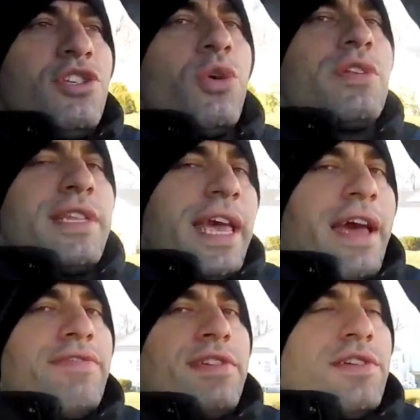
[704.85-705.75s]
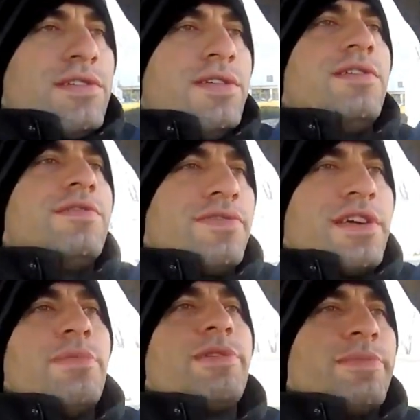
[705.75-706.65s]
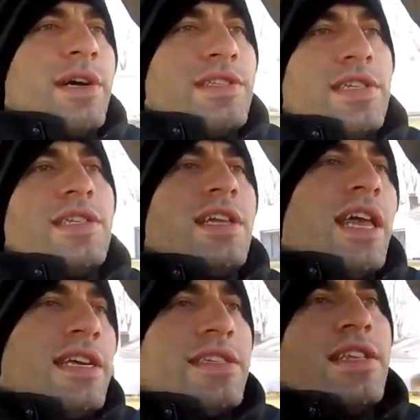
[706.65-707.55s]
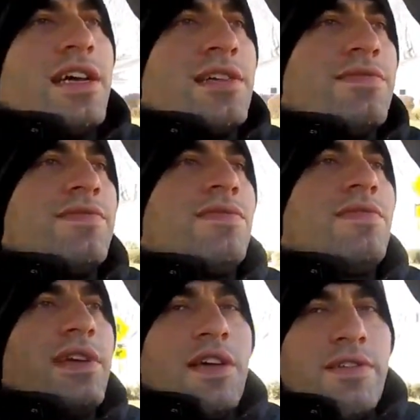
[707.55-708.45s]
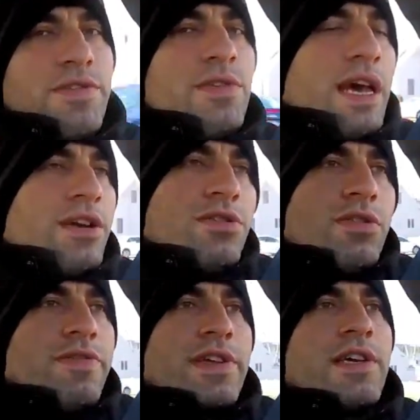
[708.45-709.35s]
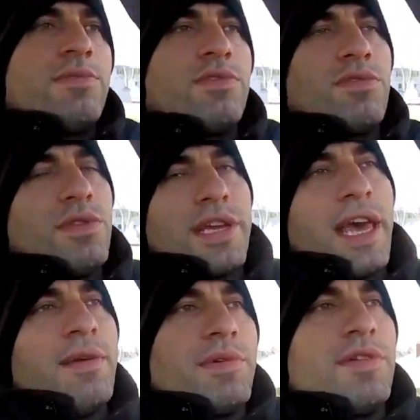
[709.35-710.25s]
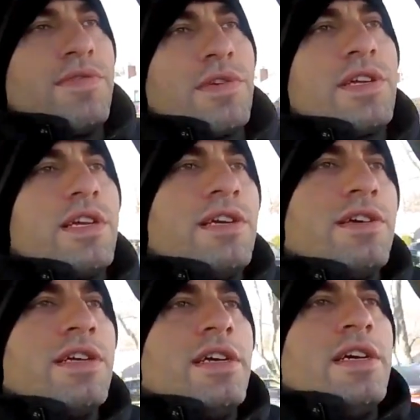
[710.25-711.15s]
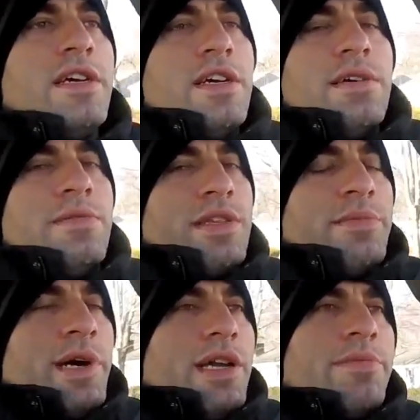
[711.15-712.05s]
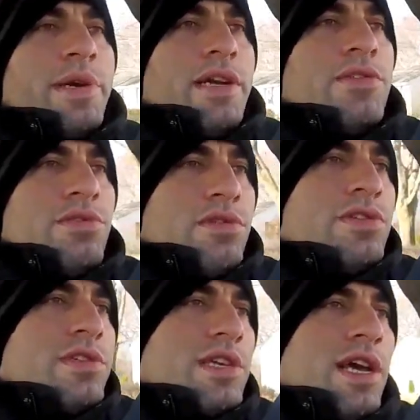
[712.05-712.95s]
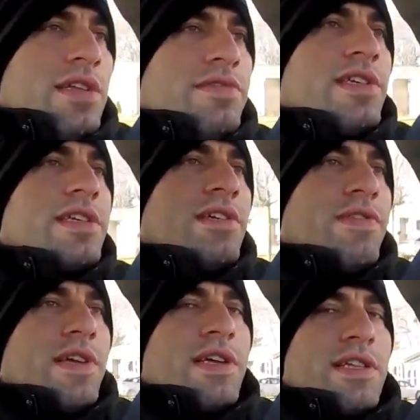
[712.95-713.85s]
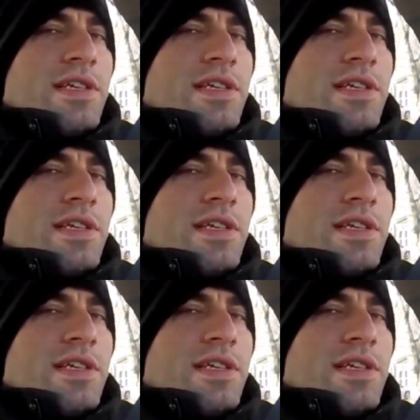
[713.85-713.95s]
Shortly after a couple of months, it has a lot of. I don't know if it comes through the camera, if you could hear it, but the body panel noise is kind of significant.